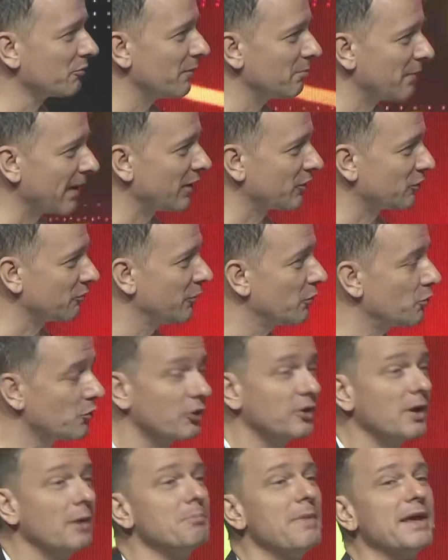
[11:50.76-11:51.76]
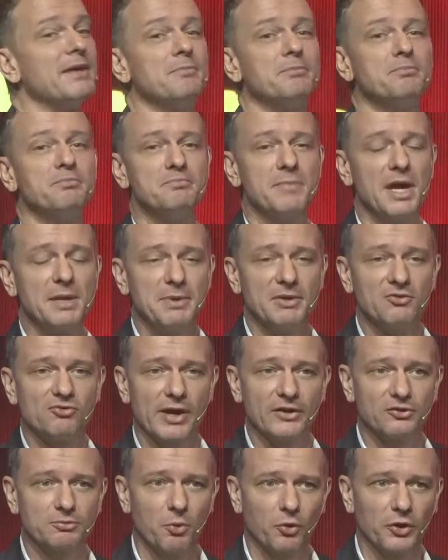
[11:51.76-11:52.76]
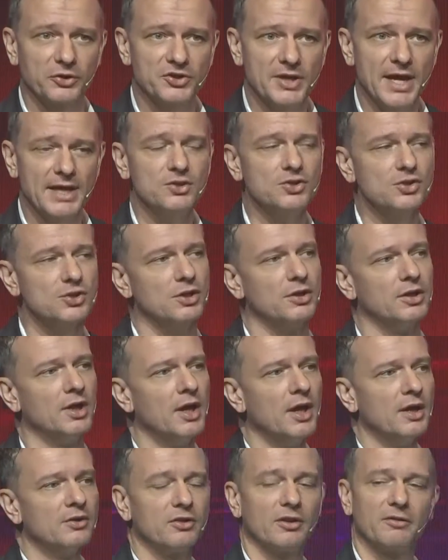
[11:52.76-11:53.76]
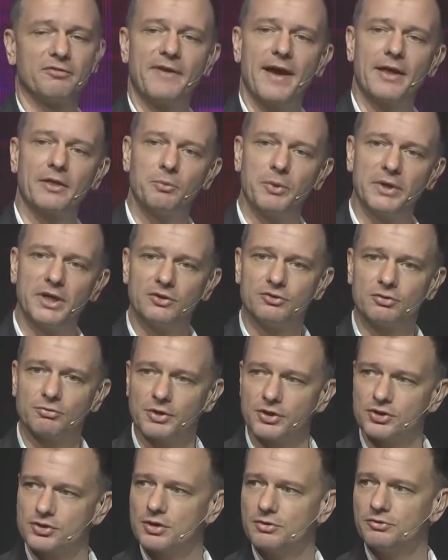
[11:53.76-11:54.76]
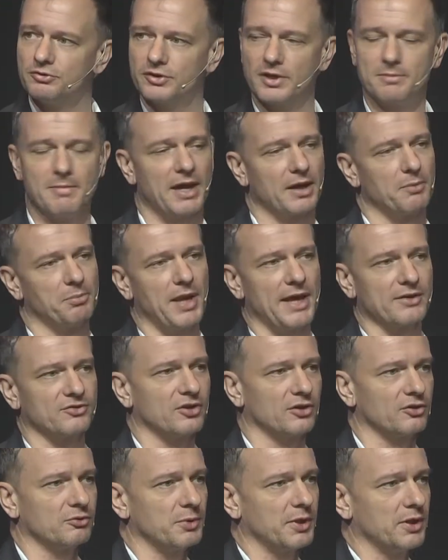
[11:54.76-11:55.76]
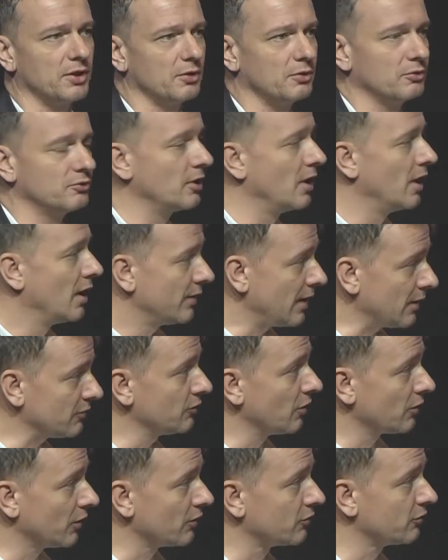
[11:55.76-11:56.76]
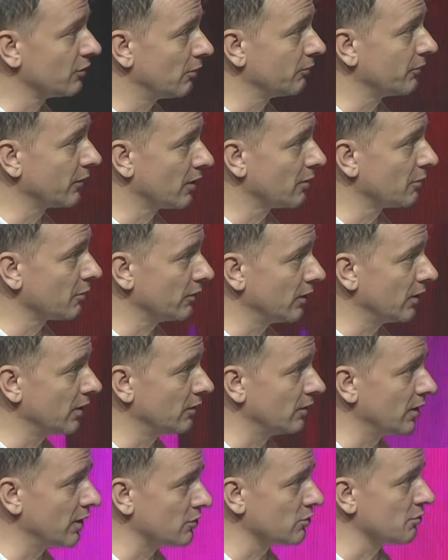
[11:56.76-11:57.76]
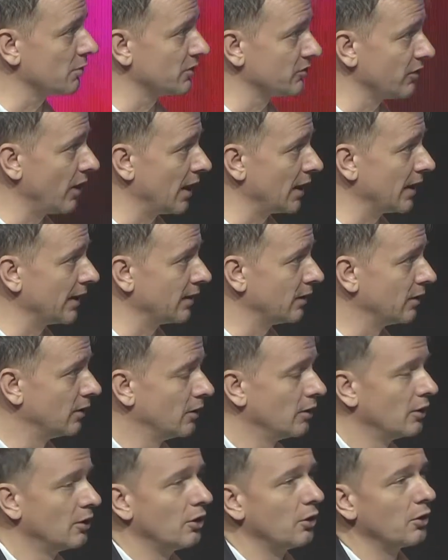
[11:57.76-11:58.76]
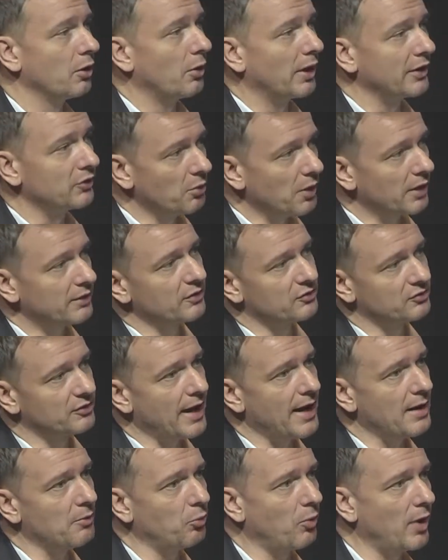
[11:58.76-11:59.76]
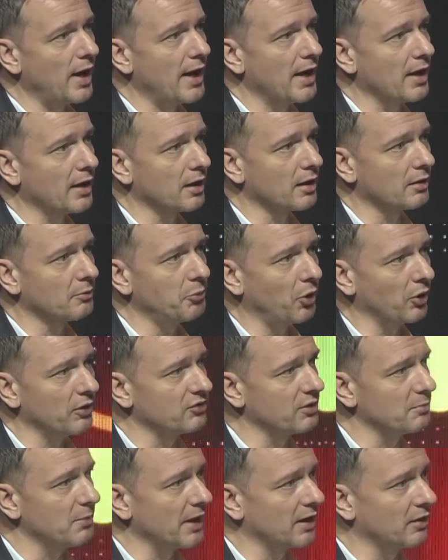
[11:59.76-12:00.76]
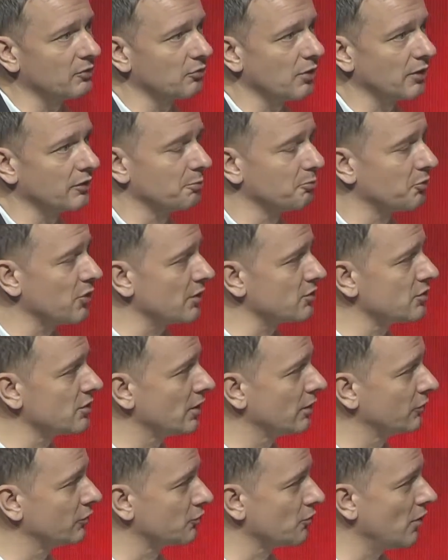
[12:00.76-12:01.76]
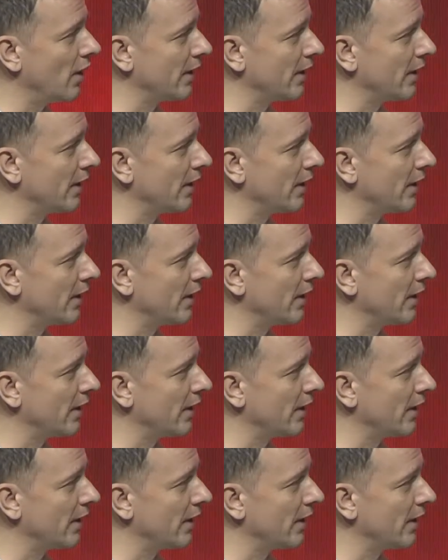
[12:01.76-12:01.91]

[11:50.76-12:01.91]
and make us feel good and maybe raise more attention to the fact that we need to reduce the amount of plastics we use, that's not going to solve the issue entirely. Although I do understand where policymakers are under pressure to try